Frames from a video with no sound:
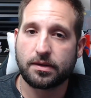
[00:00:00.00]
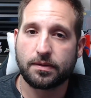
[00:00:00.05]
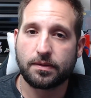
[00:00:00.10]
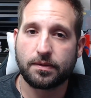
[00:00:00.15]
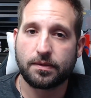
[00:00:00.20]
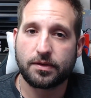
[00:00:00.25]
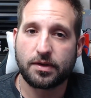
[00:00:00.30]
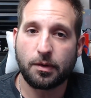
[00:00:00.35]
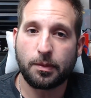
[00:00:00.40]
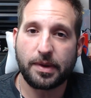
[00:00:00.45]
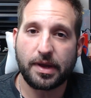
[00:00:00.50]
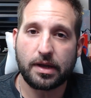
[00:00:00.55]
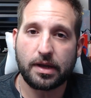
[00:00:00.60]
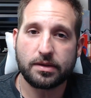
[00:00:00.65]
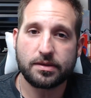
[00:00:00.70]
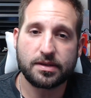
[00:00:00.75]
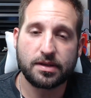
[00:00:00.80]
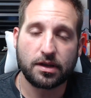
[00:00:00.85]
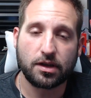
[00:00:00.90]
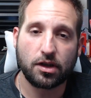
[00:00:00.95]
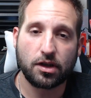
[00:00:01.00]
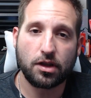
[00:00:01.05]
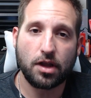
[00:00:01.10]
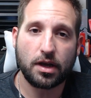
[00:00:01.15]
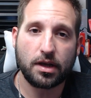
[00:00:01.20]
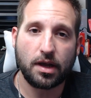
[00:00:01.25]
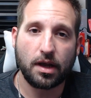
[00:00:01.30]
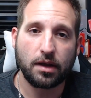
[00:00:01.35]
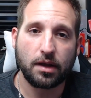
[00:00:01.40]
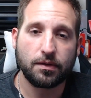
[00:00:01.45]
for everybody else, good
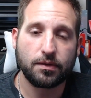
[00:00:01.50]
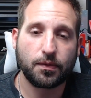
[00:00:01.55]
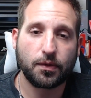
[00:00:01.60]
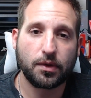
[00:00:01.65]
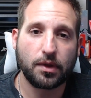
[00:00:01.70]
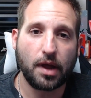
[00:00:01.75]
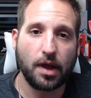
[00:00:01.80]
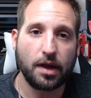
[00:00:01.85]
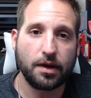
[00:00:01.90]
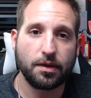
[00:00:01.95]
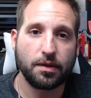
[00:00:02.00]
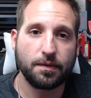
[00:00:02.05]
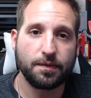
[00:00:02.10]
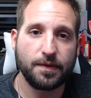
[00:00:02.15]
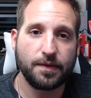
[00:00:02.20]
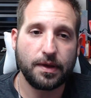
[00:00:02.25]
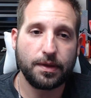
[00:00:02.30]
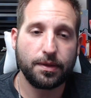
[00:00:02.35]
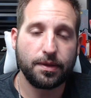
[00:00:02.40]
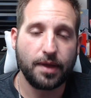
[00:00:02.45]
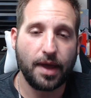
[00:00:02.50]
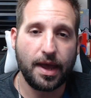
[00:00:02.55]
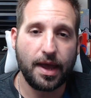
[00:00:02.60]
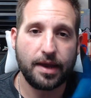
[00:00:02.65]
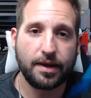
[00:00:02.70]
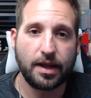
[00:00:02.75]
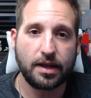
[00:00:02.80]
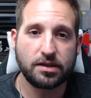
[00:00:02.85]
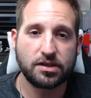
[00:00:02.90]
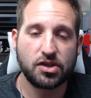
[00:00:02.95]
luck for on the 5th,
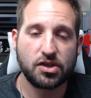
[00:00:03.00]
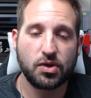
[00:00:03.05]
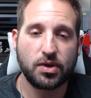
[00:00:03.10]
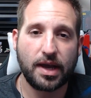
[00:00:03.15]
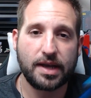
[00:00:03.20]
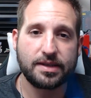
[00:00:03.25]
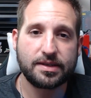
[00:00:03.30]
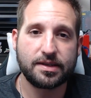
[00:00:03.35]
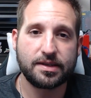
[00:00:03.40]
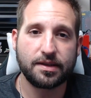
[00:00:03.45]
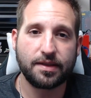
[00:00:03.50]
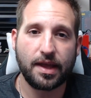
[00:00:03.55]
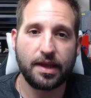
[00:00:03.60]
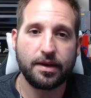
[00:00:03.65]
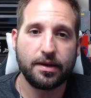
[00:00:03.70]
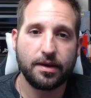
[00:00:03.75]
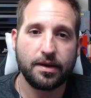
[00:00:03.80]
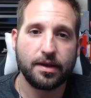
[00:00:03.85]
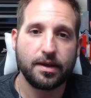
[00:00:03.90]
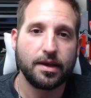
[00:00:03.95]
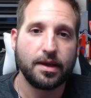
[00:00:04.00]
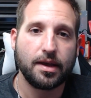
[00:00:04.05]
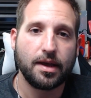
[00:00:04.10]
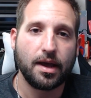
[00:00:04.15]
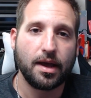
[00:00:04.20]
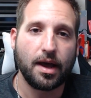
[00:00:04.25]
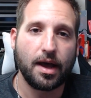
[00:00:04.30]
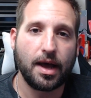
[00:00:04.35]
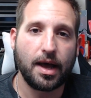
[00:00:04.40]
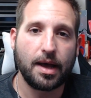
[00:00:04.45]
and I'll see you guys till then.
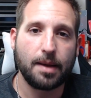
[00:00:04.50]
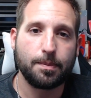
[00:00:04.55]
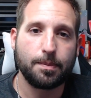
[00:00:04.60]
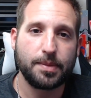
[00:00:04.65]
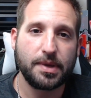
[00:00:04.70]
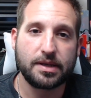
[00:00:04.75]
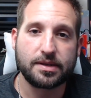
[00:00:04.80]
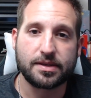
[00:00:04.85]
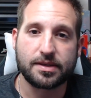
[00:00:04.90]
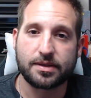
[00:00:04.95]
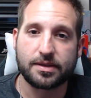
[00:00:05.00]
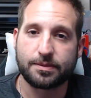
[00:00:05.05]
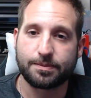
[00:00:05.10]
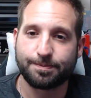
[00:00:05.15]
Peace.